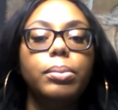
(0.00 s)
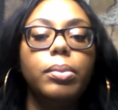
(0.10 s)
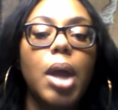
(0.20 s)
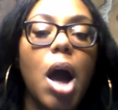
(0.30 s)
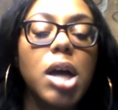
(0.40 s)

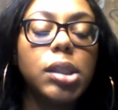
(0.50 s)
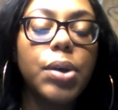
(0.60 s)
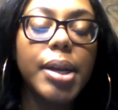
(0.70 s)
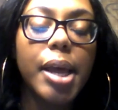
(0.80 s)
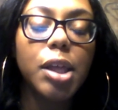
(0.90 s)
Also,
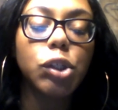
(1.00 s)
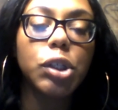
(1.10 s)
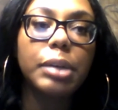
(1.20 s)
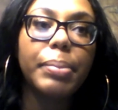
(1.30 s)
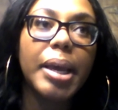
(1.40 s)
another
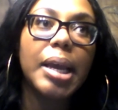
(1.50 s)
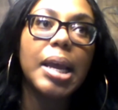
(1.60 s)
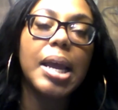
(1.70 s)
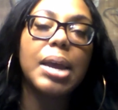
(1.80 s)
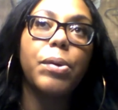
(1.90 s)

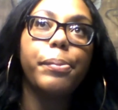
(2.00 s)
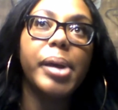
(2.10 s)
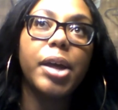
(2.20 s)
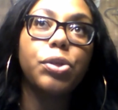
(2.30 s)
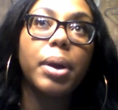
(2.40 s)
treatment, it would be
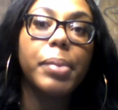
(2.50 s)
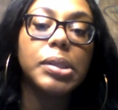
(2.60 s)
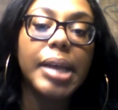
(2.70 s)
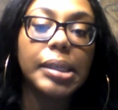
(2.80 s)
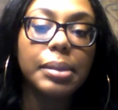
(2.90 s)
a
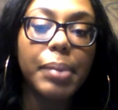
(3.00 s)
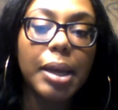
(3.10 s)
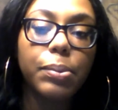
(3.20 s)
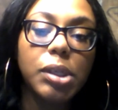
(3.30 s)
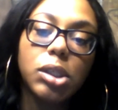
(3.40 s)

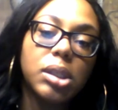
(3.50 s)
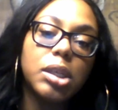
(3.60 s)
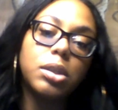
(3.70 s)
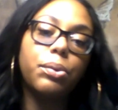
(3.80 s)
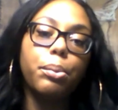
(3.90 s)
thrombosectomy, which is
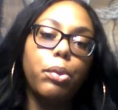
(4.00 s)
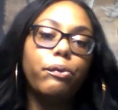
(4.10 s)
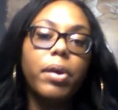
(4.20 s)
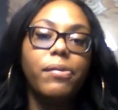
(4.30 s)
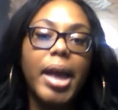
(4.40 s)
just the
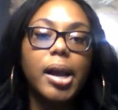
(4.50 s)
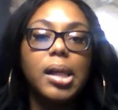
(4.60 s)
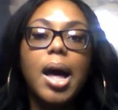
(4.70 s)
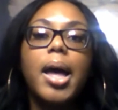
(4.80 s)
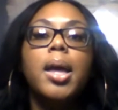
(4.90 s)
removal of that
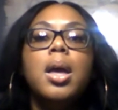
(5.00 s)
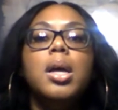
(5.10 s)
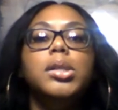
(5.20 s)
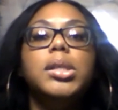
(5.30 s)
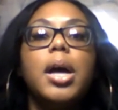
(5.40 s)
clot.
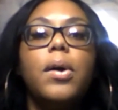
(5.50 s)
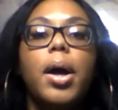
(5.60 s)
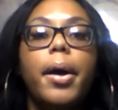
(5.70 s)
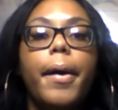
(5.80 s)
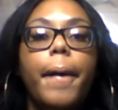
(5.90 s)

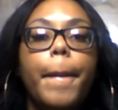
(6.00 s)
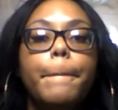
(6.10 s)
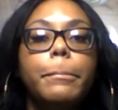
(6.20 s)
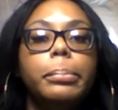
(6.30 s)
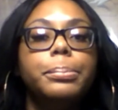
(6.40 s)

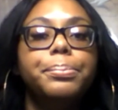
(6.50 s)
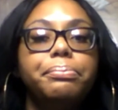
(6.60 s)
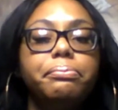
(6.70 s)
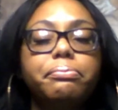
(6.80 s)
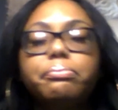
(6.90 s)
So
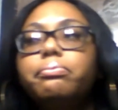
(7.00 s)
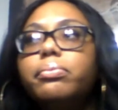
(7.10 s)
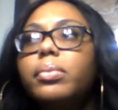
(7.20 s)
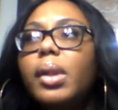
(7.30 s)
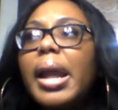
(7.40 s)

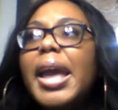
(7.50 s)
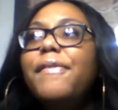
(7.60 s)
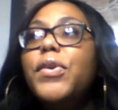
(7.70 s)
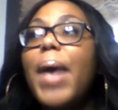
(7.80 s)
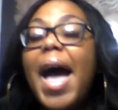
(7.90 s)
if
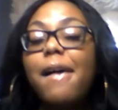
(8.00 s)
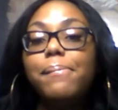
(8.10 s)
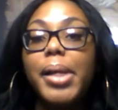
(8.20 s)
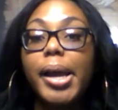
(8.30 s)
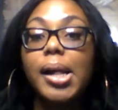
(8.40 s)
you have
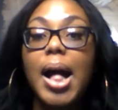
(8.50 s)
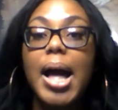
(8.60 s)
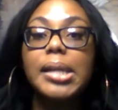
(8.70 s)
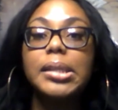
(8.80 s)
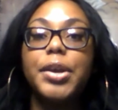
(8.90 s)
blood
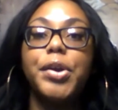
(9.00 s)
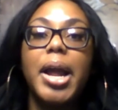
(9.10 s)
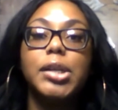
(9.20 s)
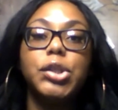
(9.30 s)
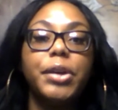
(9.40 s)
clots and you're
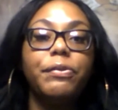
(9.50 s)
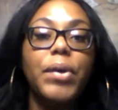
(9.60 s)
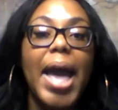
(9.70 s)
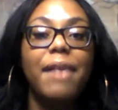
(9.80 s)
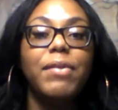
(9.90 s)
not sure if you
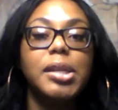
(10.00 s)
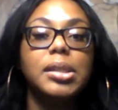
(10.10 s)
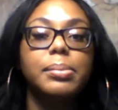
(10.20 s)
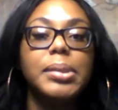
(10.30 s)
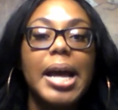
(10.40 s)
have it,
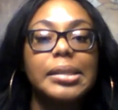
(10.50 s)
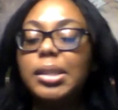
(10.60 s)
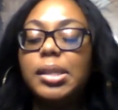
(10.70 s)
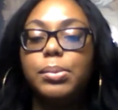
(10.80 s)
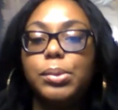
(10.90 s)
some signs and
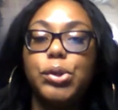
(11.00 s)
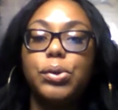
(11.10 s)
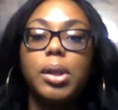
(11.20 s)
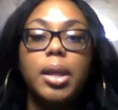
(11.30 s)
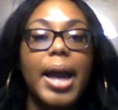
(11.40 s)
symptoms you
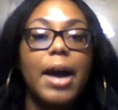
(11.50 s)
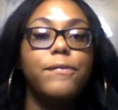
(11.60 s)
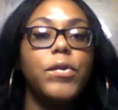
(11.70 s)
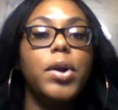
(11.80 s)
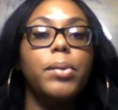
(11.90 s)
can look out
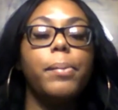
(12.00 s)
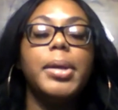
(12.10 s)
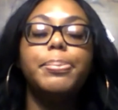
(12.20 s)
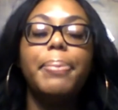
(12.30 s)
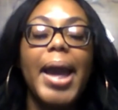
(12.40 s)
for would be
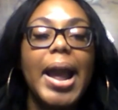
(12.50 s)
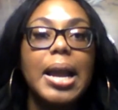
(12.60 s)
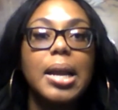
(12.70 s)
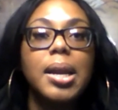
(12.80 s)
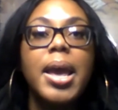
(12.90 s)

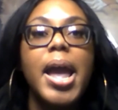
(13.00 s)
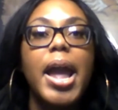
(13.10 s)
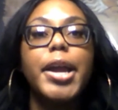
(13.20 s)
pain in your